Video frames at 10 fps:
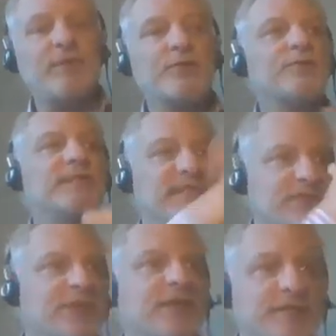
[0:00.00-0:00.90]
approach with
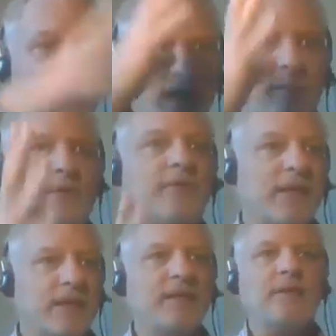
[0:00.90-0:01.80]
dictionaries and grammar,
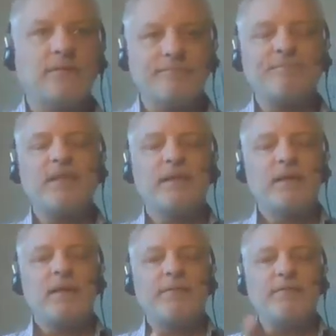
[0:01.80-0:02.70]
okay?
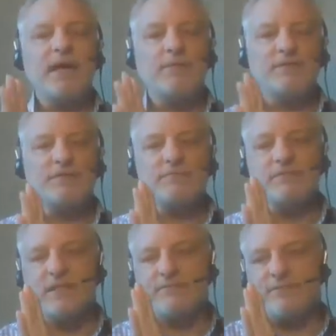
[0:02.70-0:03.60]
That was
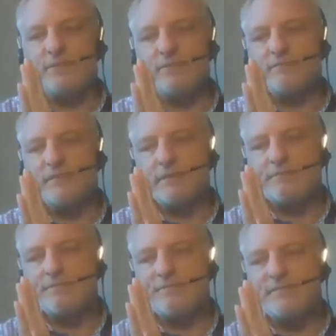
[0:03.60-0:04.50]
done for
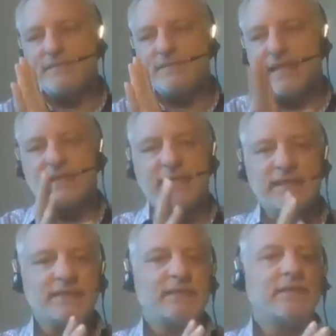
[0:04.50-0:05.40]

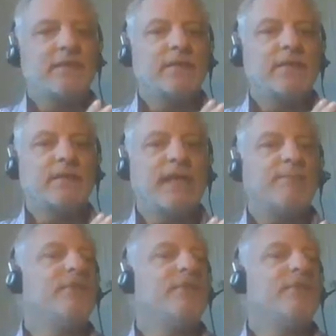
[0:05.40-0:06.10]
decades. That